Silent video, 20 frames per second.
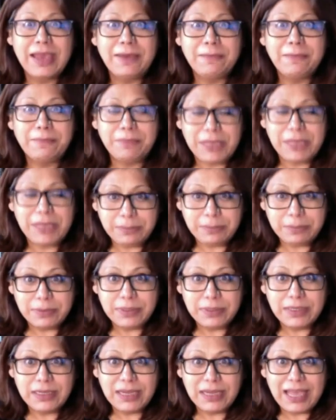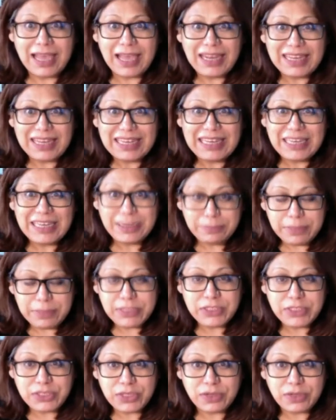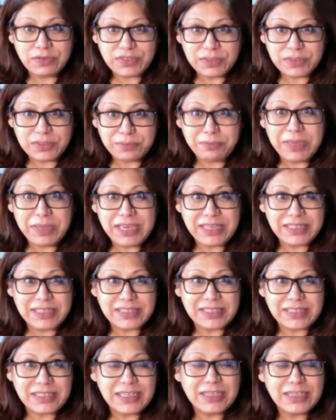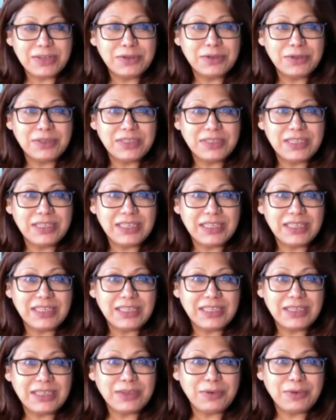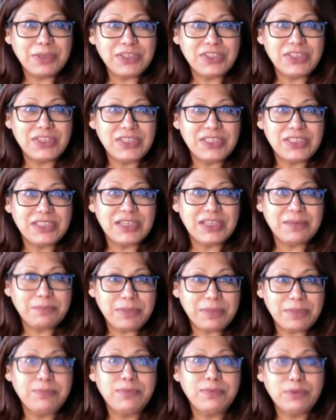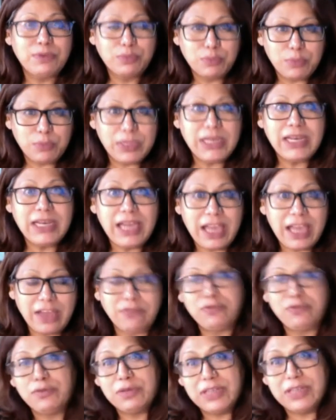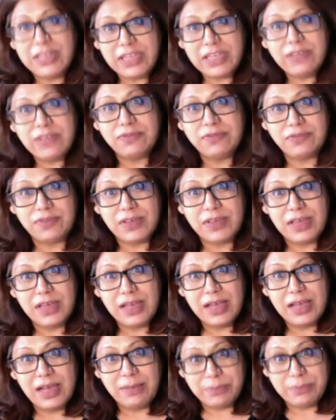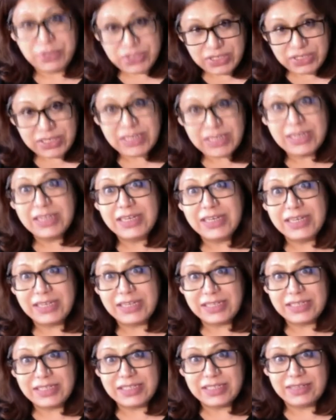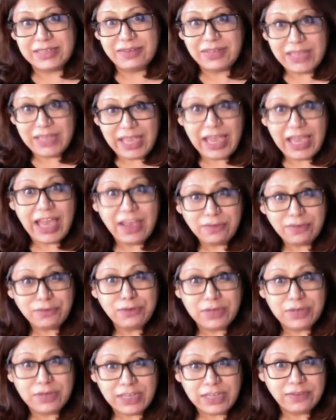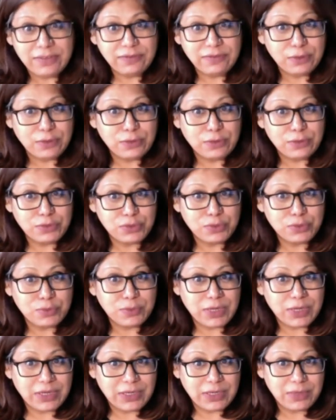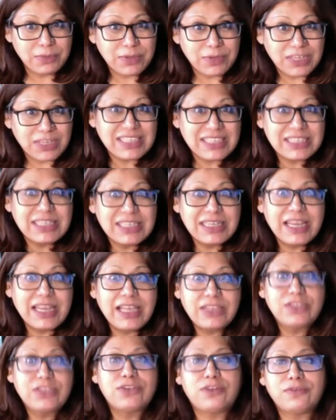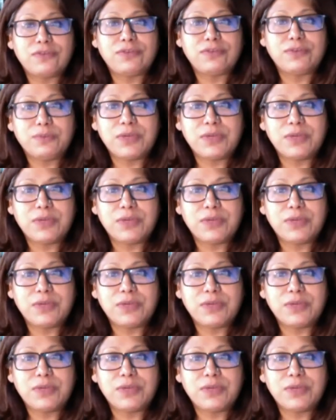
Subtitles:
people, and the limits of space? The question is that people will have to live particularly in this area, they have to live close to where they work. It's the nature of the work